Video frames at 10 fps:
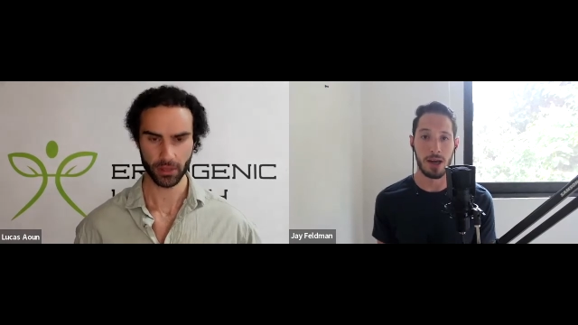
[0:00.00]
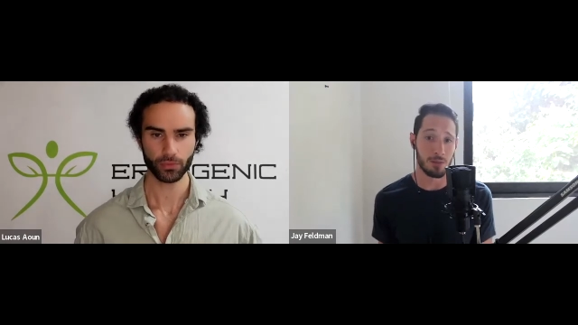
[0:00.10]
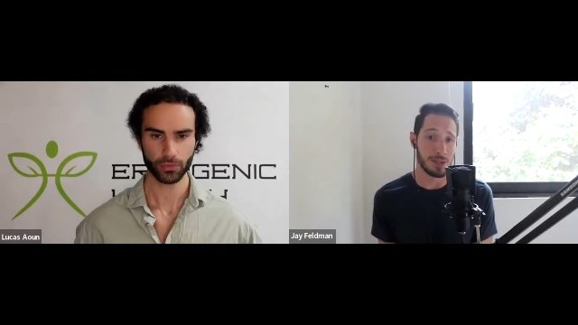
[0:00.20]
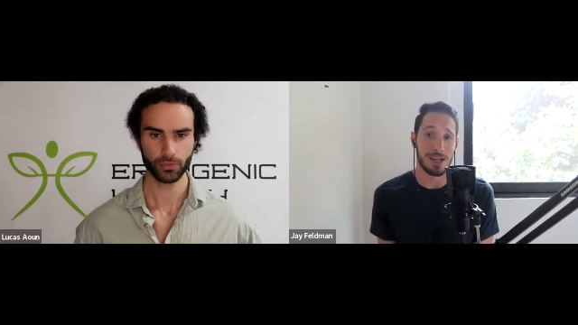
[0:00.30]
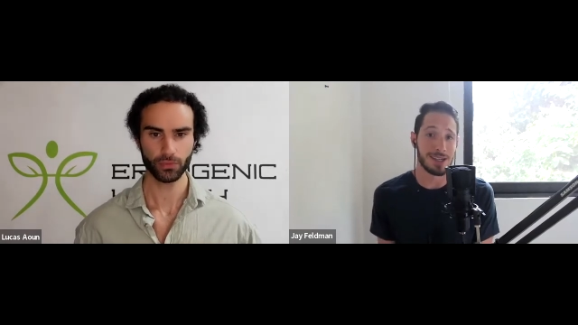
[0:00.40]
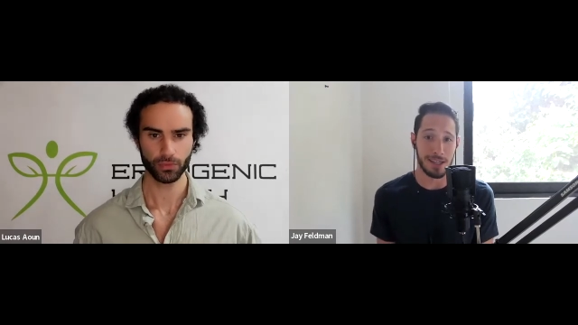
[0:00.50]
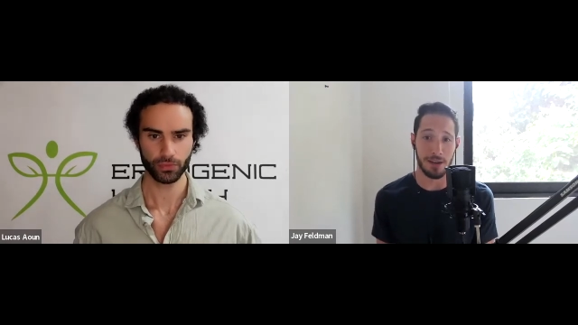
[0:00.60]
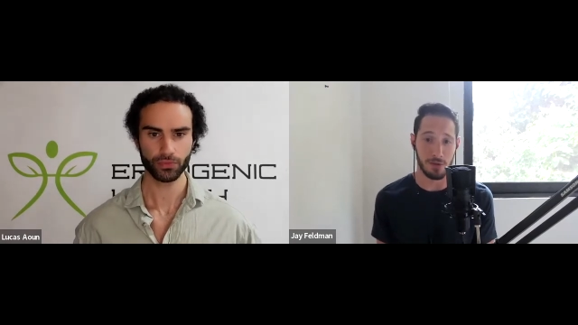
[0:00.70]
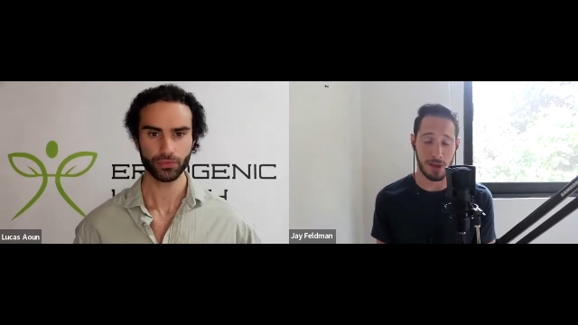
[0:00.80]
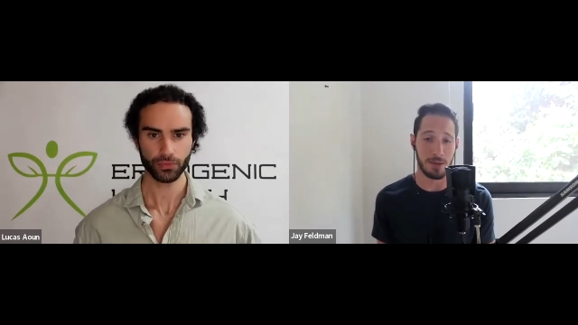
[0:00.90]
Speaker 1: we tend to see other
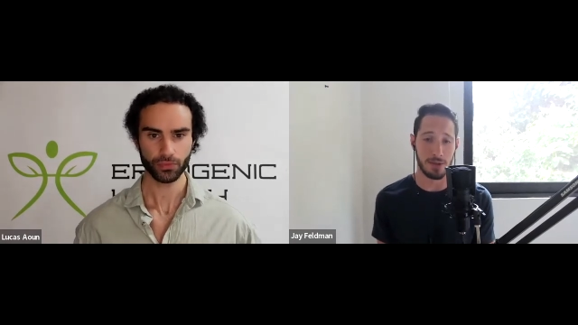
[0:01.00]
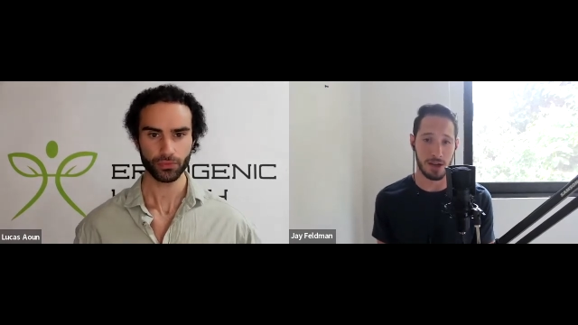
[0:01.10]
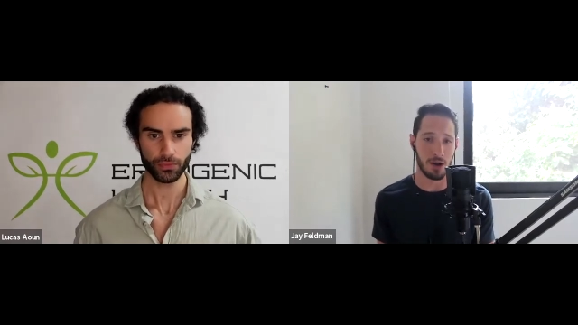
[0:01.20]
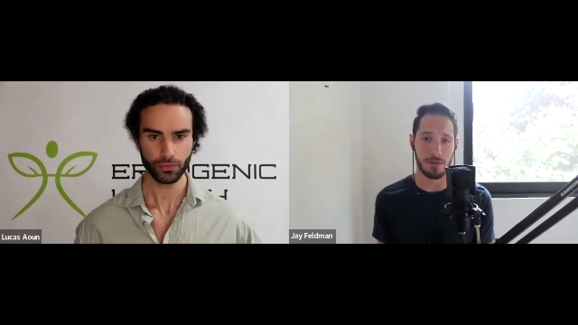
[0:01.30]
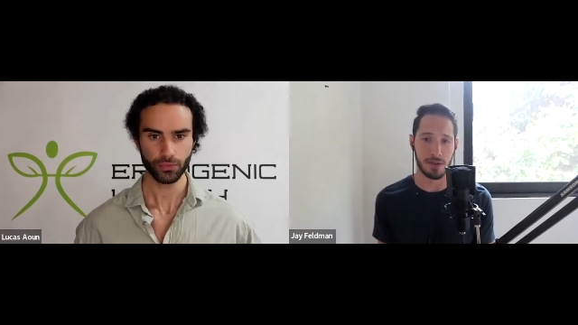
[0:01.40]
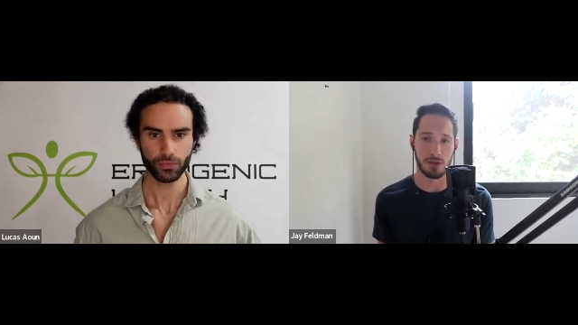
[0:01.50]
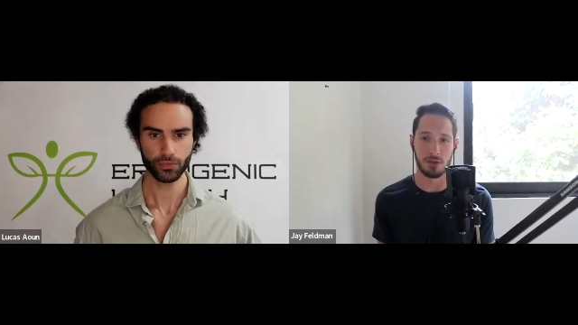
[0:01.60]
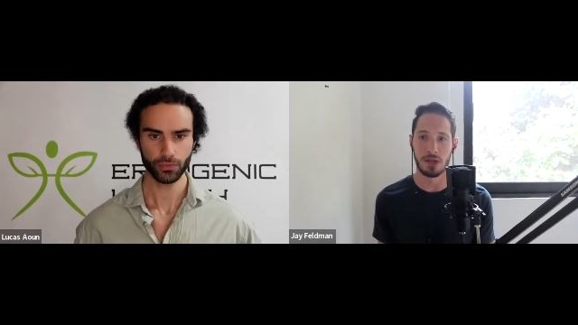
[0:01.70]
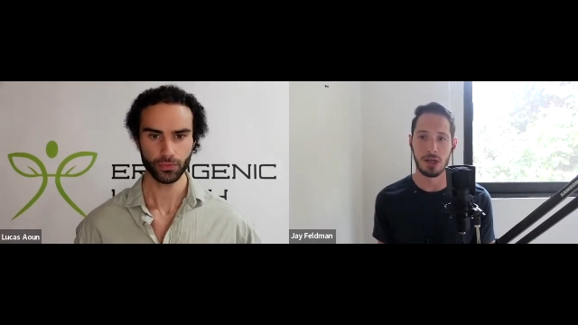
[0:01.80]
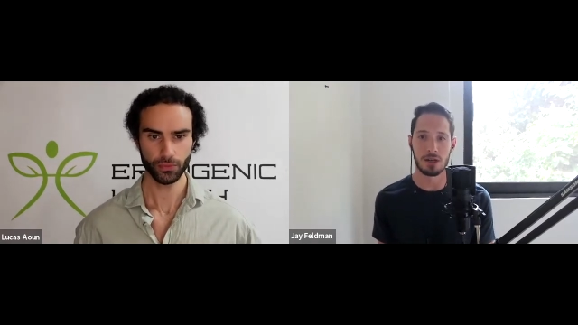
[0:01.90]
labs that are off too.
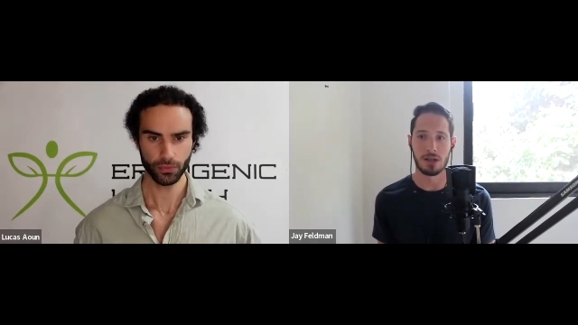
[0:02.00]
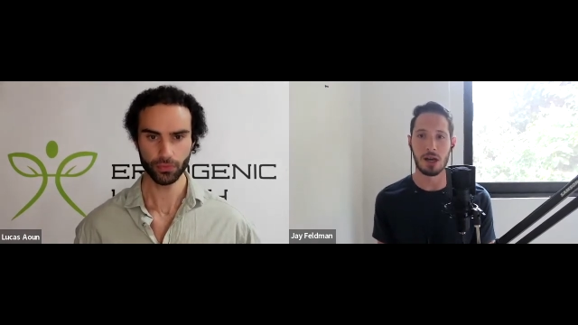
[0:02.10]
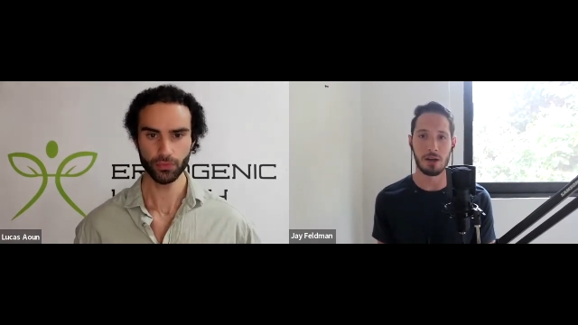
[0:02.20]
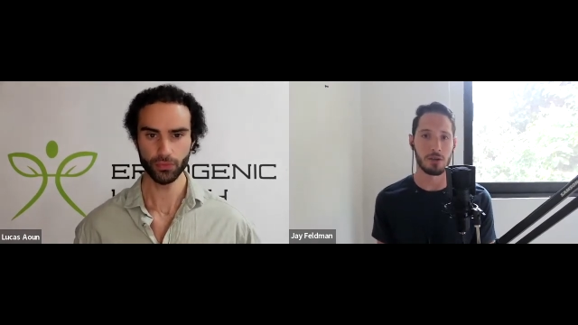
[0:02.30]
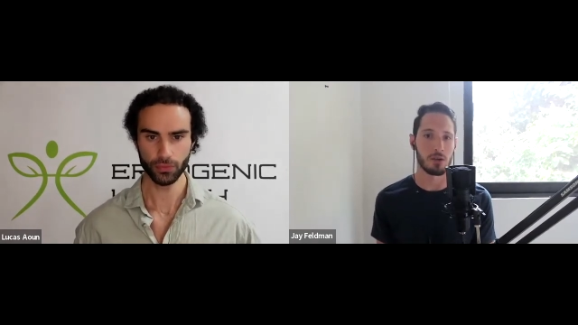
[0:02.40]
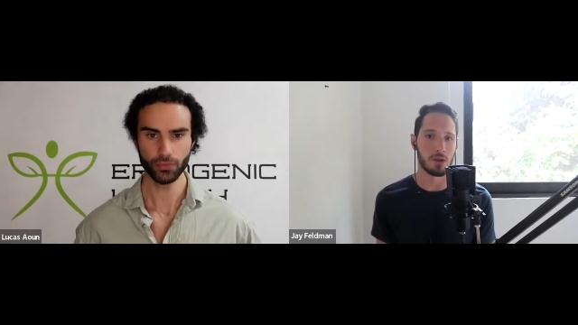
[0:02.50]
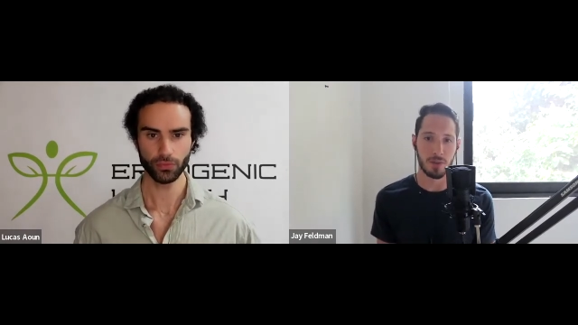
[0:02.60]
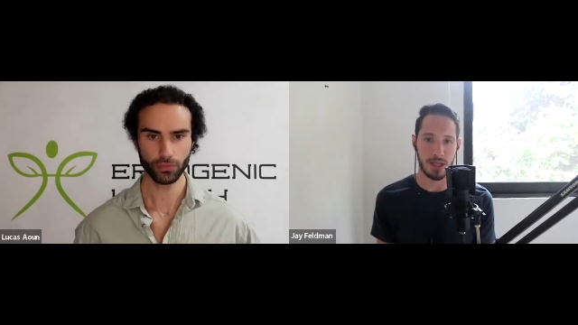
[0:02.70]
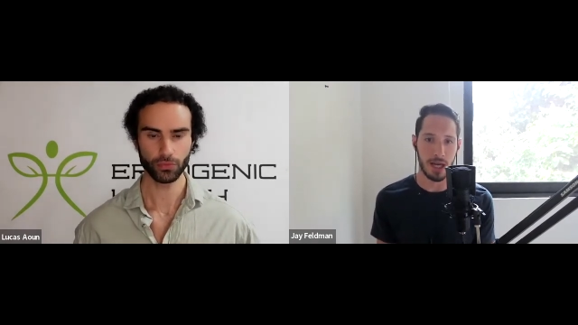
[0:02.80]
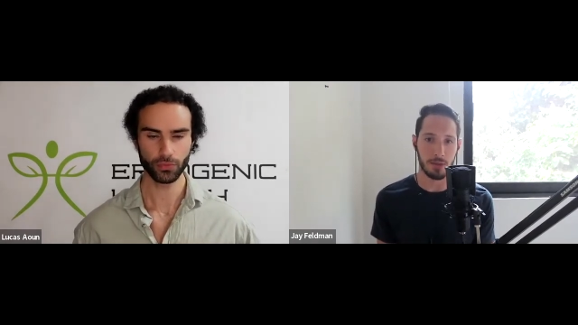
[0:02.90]
A lot of glucose
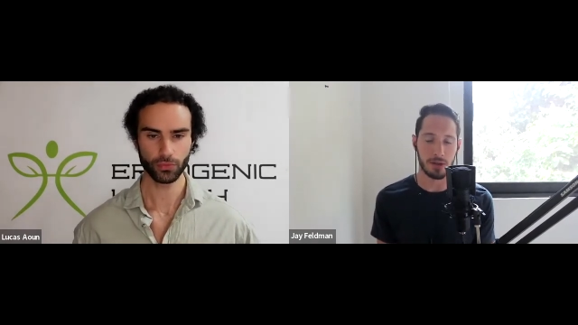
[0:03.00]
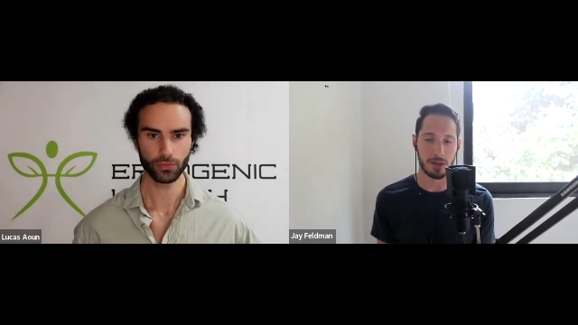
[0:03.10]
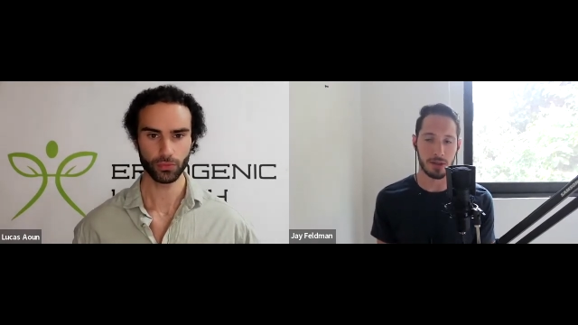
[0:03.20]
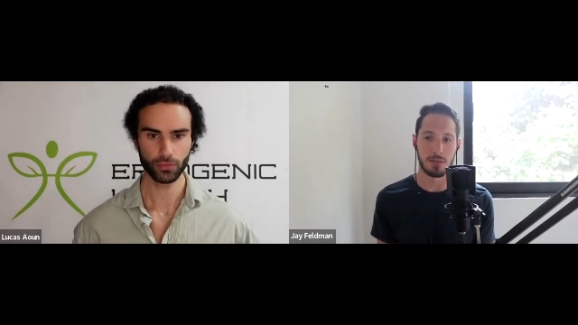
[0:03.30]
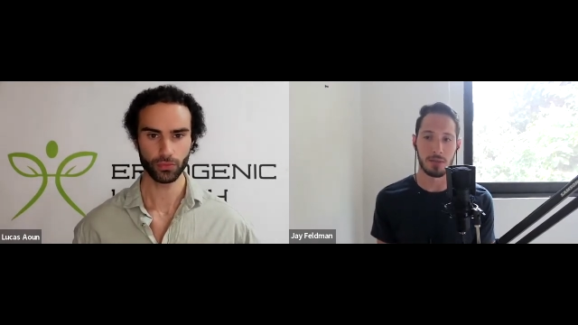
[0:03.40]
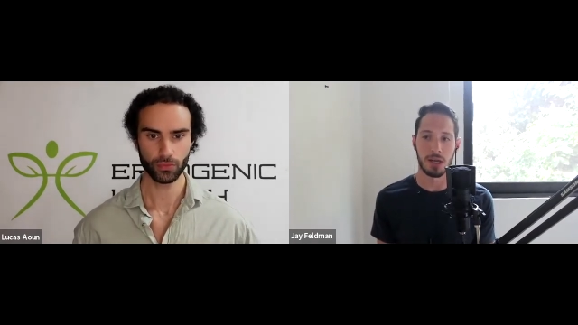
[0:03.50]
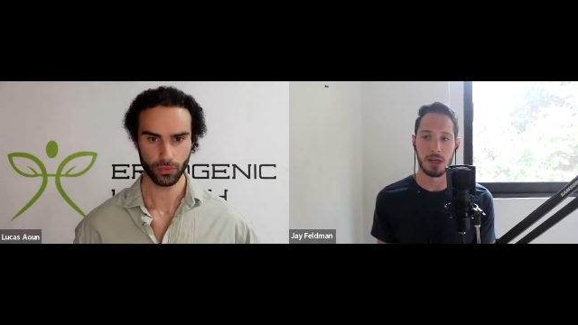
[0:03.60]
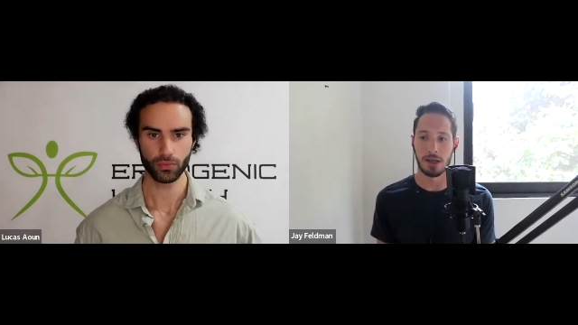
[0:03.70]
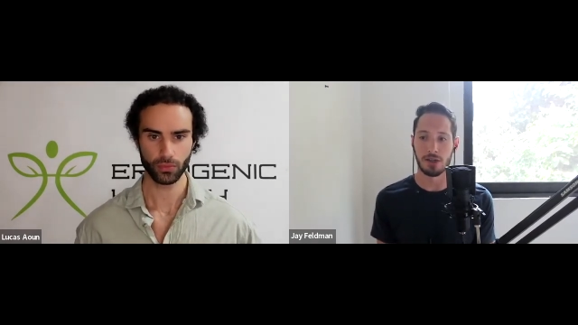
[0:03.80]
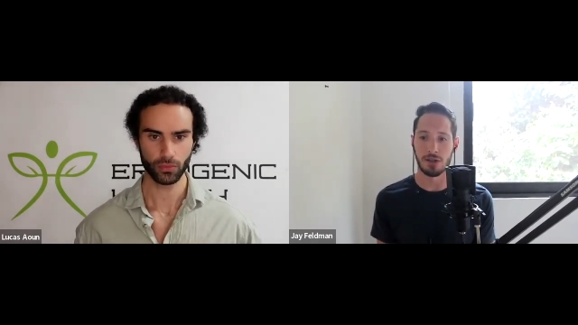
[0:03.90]
metabolism
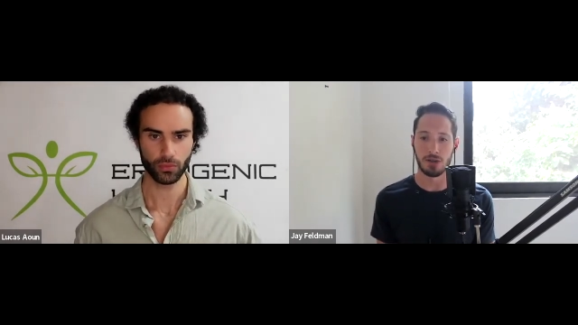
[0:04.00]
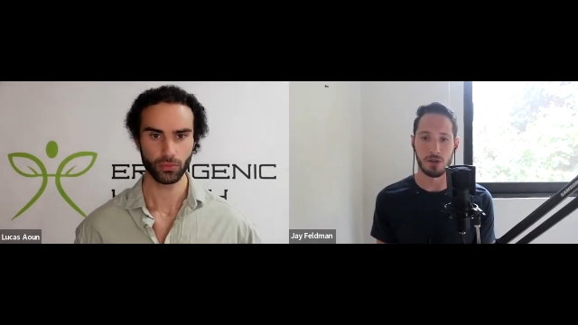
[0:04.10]
issues. So